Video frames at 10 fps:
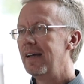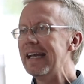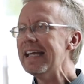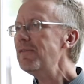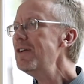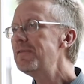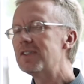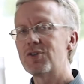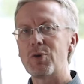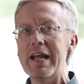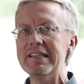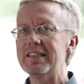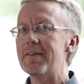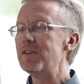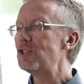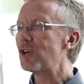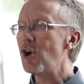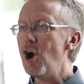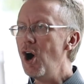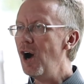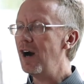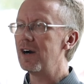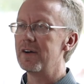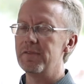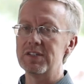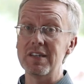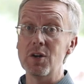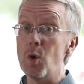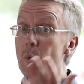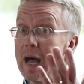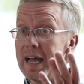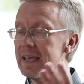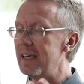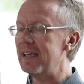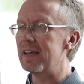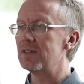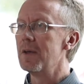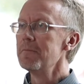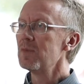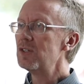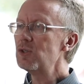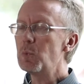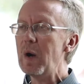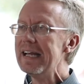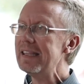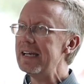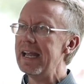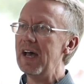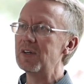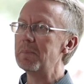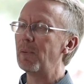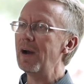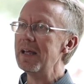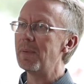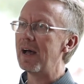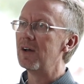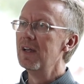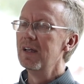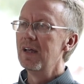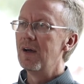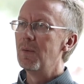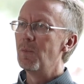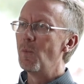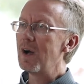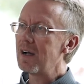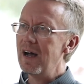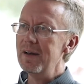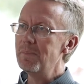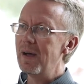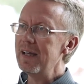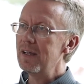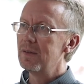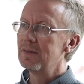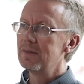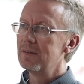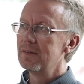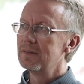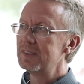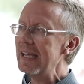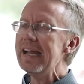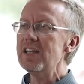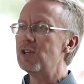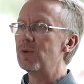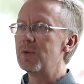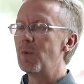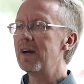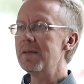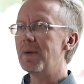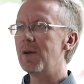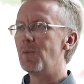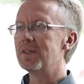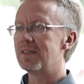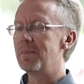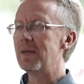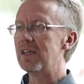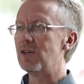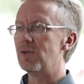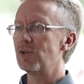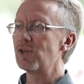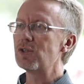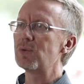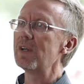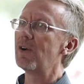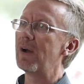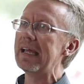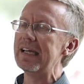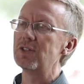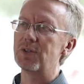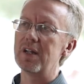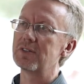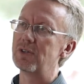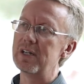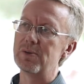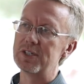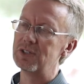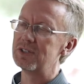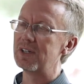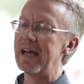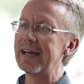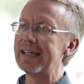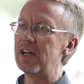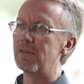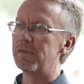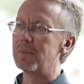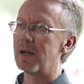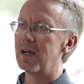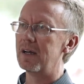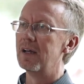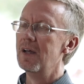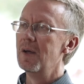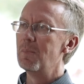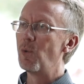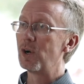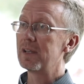And even if it's crazy, if it's your car, or if it's in Hawaii, just write that down and pray about what God might say to you and where He might want to meet you. Those are three great introductory questions on how to hear from God more